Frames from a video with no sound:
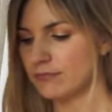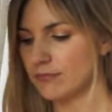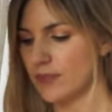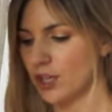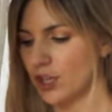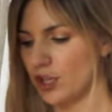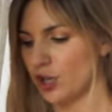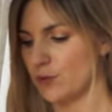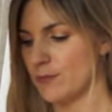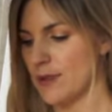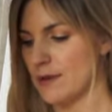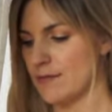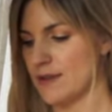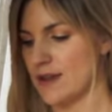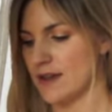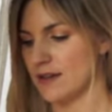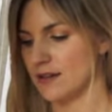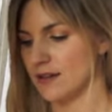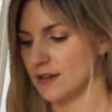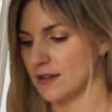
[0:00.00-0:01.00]
you know,
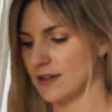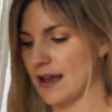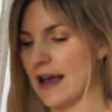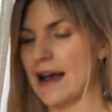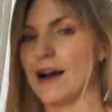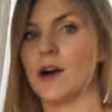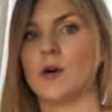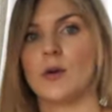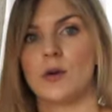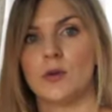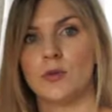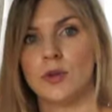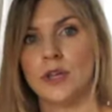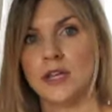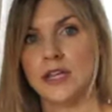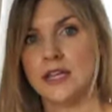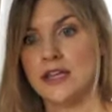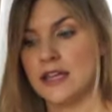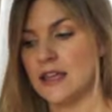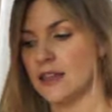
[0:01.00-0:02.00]
maybe how,
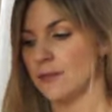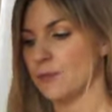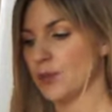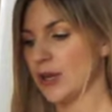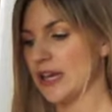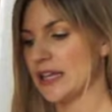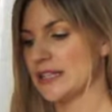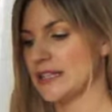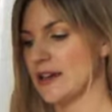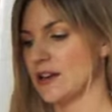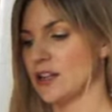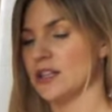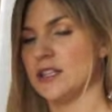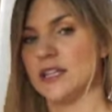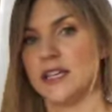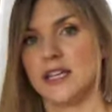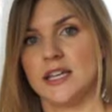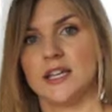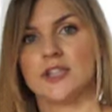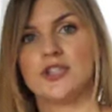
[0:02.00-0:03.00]
break it down into
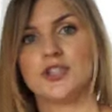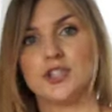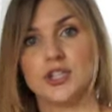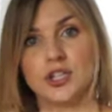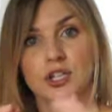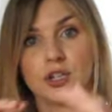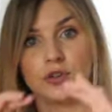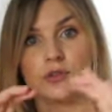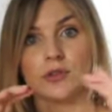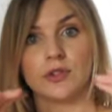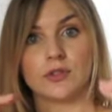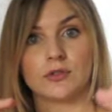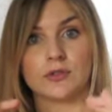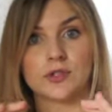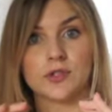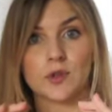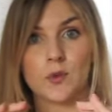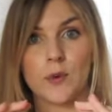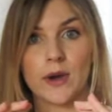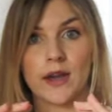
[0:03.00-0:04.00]
each, you know, little
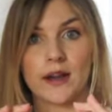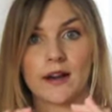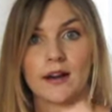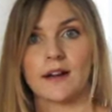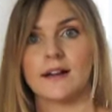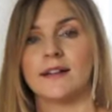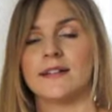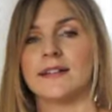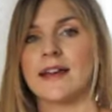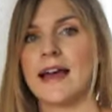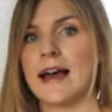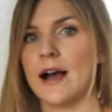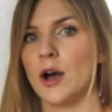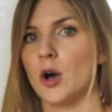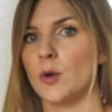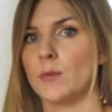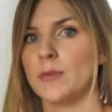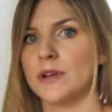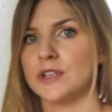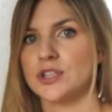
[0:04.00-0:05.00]
square. How
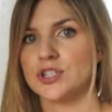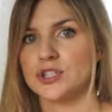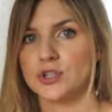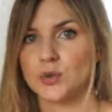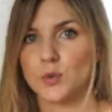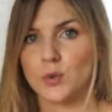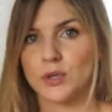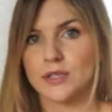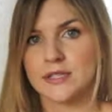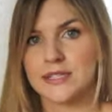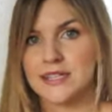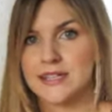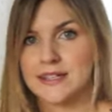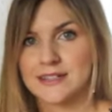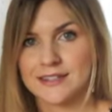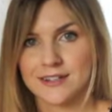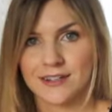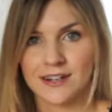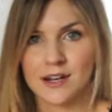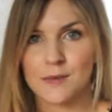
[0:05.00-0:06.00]
much quilting is
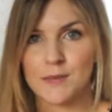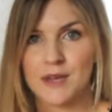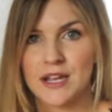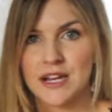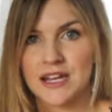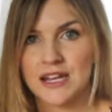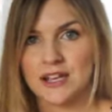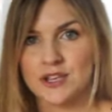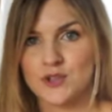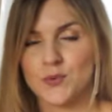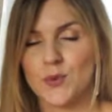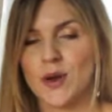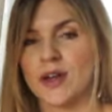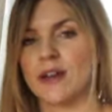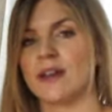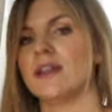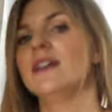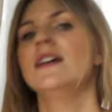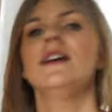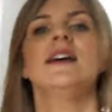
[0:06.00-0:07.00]
there going to be in each one?
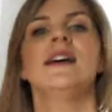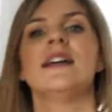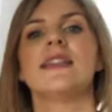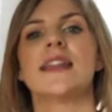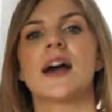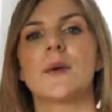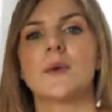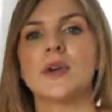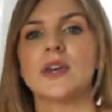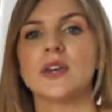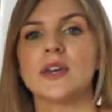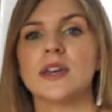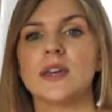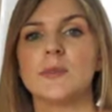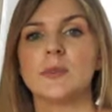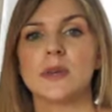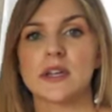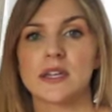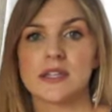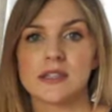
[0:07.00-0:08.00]
That way you can keep
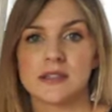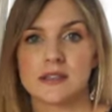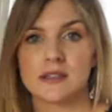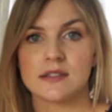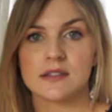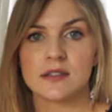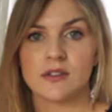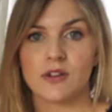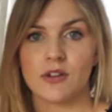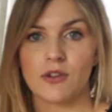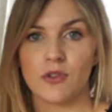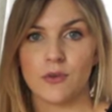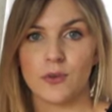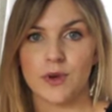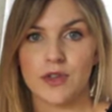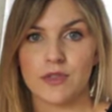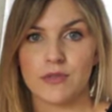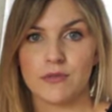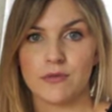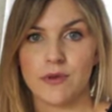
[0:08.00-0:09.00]
it consistent all the way
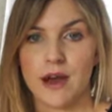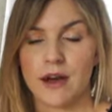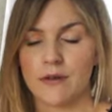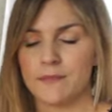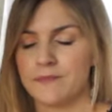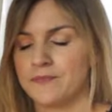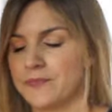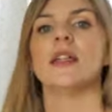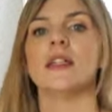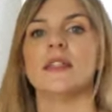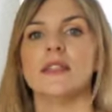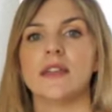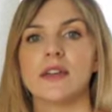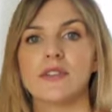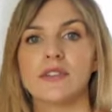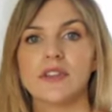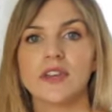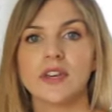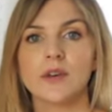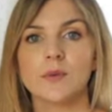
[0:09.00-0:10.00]
throughout. The other
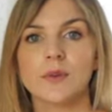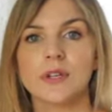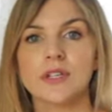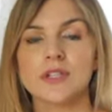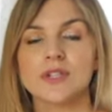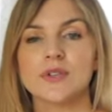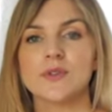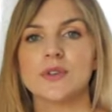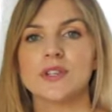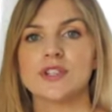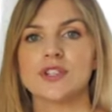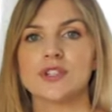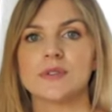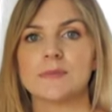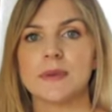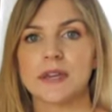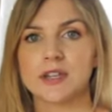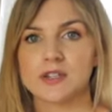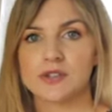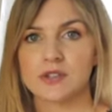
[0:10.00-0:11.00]
thing you want to do is just
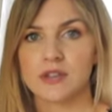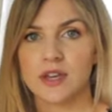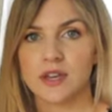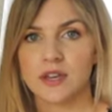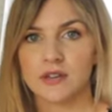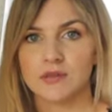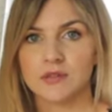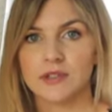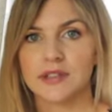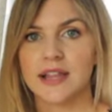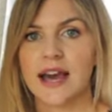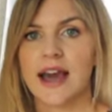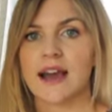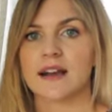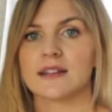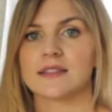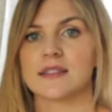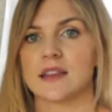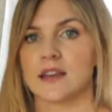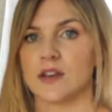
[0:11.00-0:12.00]
make sure that you
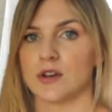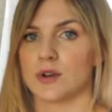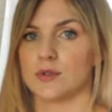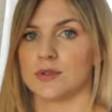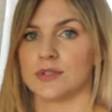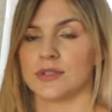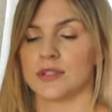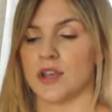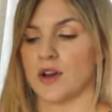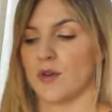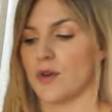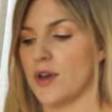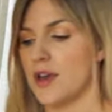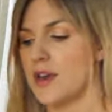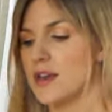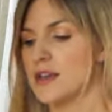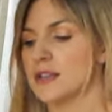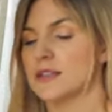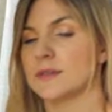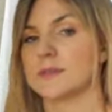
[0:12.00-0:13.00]
relax and go slow.
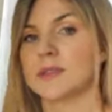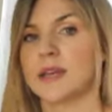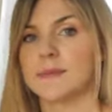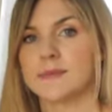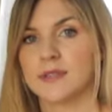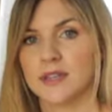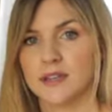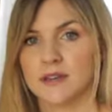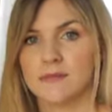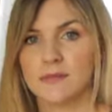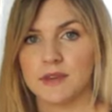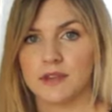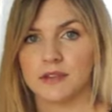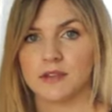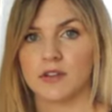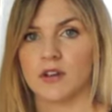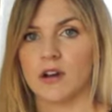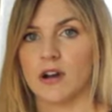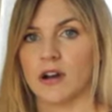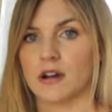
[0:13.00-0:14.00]
Sometimes it can be a
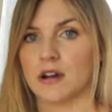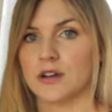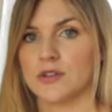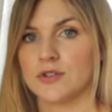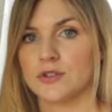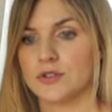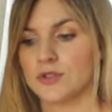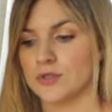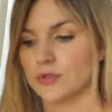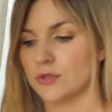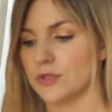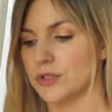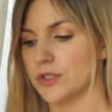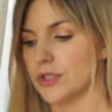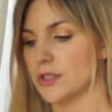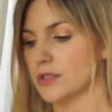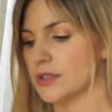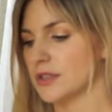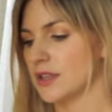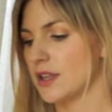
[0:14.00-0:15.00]
little hard on your
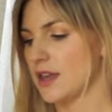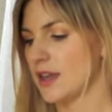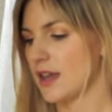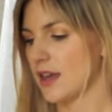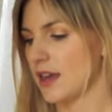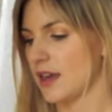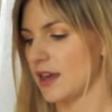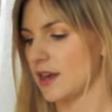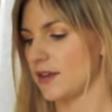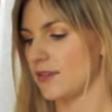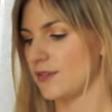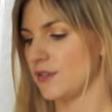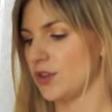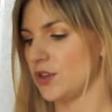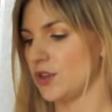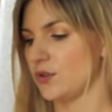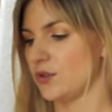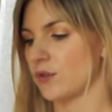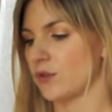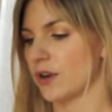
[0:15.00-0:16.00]
shoulders. If
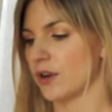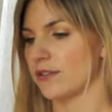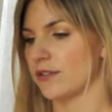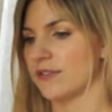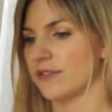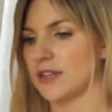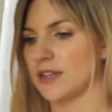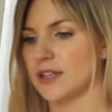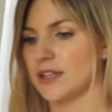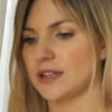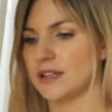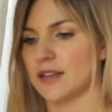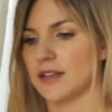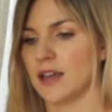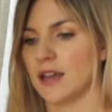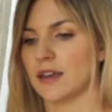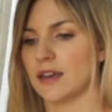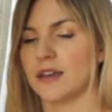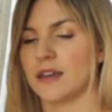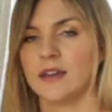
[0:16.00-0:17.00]
you are feeling
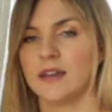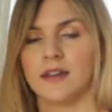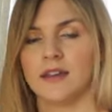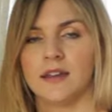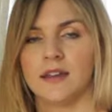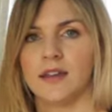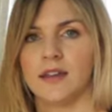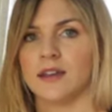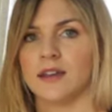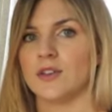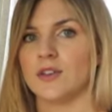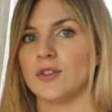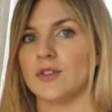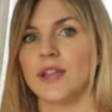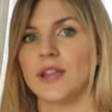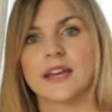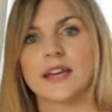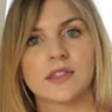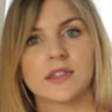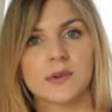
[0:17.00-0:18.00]
like you don't
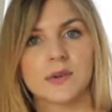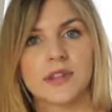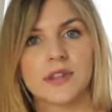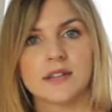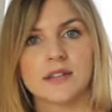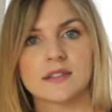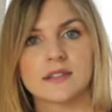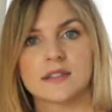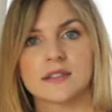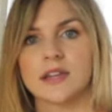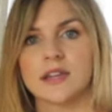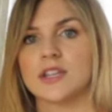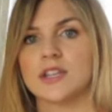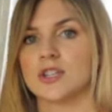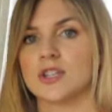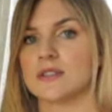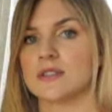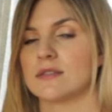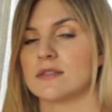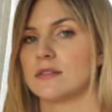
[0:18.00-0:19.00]
like the way that it's looking,
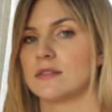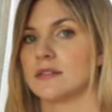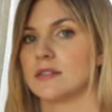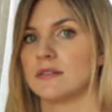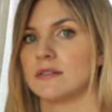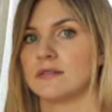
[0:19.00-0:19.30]
just